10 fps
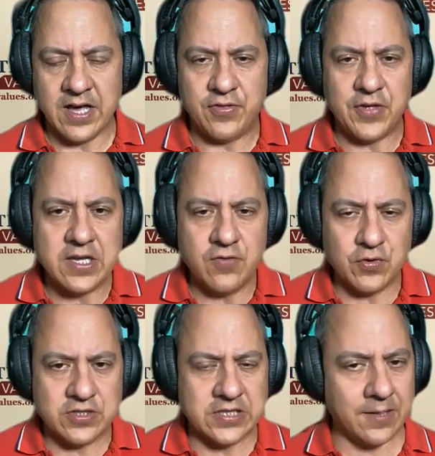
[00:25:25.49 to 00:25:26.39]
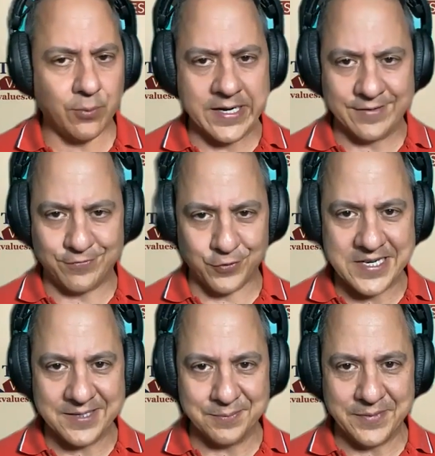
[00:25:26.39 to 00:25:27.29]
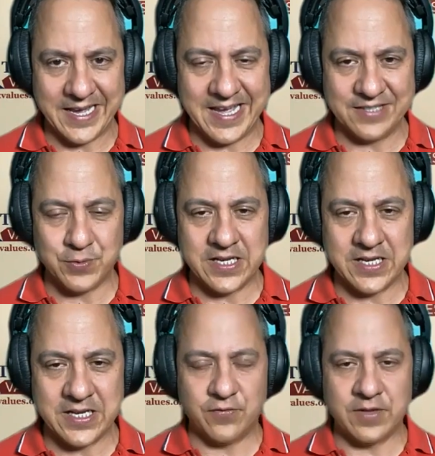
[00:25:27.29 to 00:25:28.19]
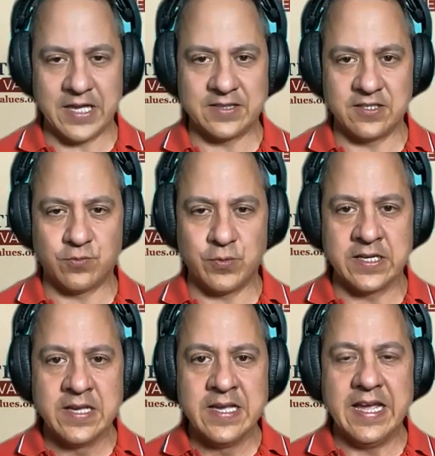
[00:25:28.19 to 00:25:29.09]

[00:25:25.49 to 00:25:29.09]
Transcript: Thank you for celebrating freedom as we get ready for that this week.